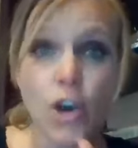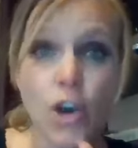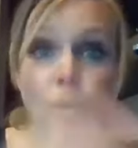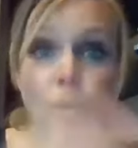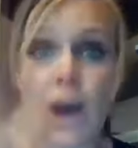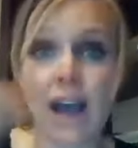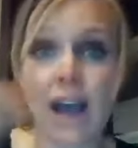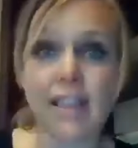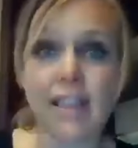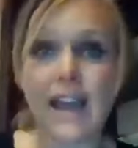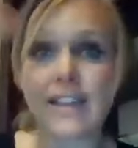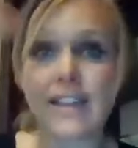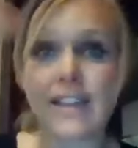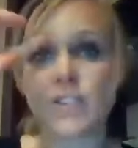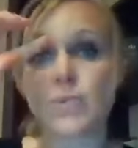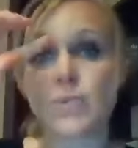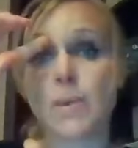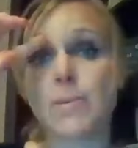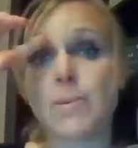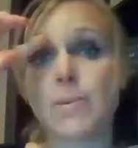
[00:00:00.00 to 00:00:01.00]
Oh, I lied.
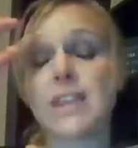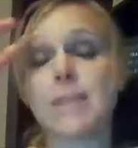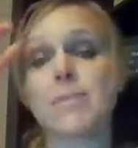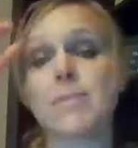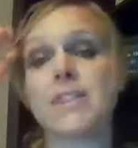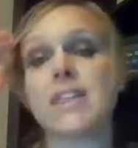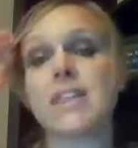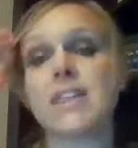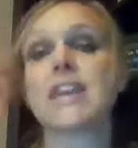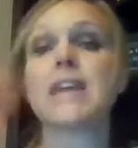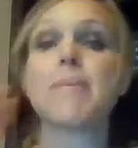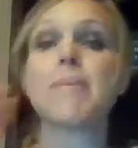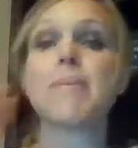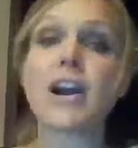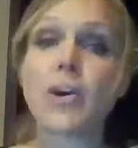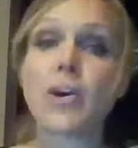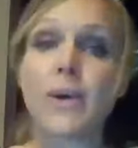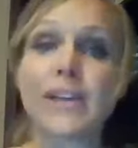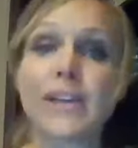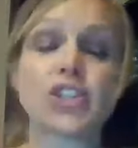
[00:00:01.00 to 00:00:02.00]
There's one more thing. Be thinking
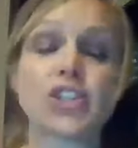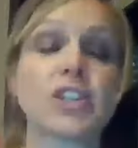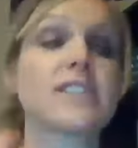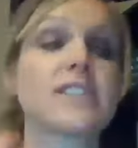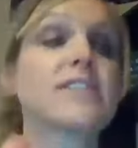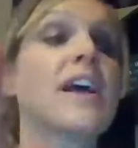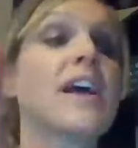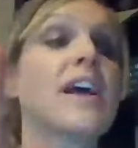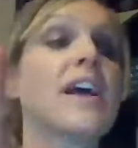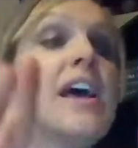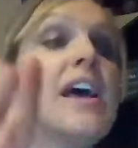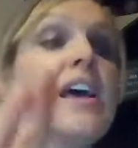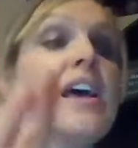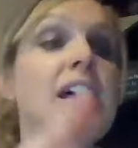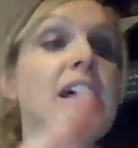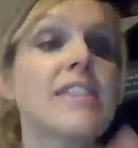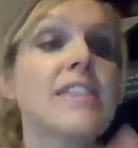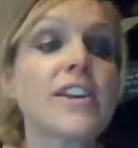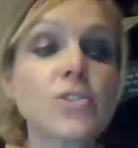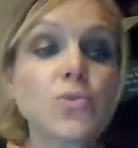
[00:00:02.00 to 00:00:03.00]
about questions.
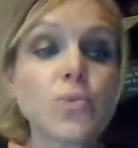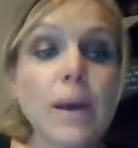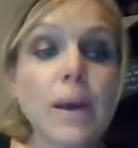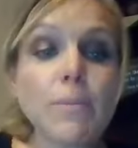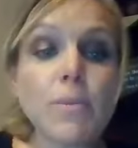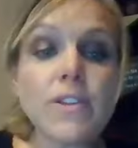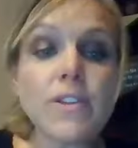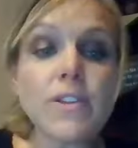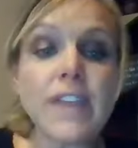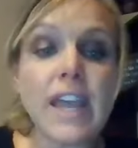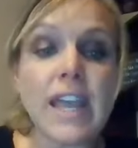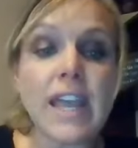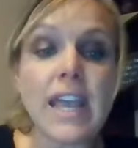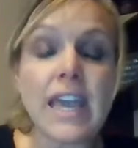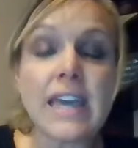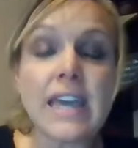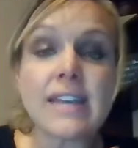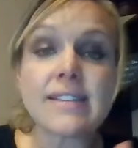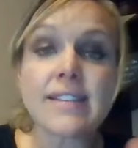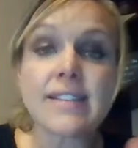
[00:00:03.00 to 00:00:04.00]
There's one more
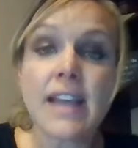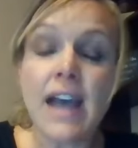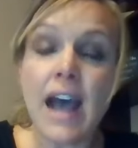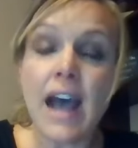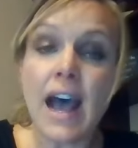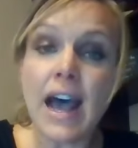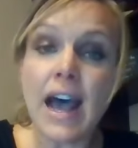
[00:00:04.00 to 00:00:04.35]
thing is,